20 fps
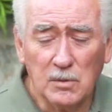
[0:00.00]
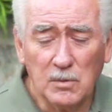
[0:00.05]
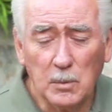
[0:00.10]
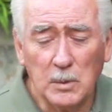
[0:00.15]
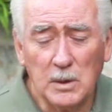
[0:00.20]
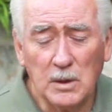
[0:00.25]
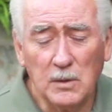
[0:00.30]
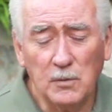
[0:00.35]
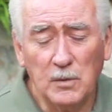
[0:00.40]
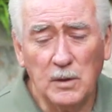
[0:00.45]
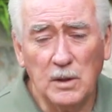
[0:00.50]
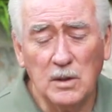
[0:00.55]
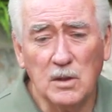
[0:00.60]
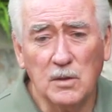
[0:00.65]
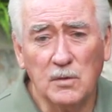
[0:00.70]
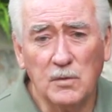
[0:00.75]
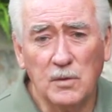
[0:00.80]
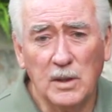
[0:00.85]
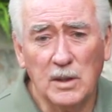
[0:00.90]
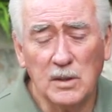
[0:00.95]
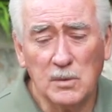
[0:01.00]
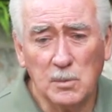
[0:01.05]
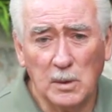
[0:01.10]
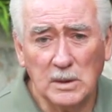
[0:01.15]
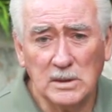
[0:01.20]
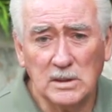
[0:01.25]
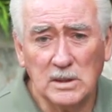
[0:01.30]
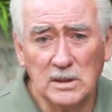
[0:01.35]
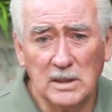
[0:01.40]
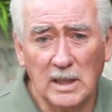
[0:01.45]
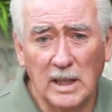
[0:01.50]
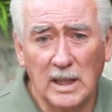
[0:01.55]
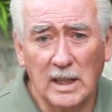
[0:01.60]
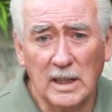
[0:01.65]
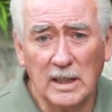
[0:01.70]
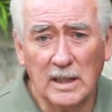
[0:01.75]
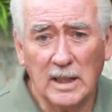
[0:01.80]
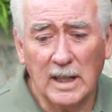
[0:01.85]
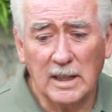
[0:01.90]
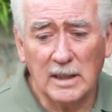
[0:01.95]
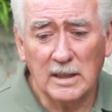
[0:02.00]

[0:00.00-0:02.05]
when you feed your fish once a day,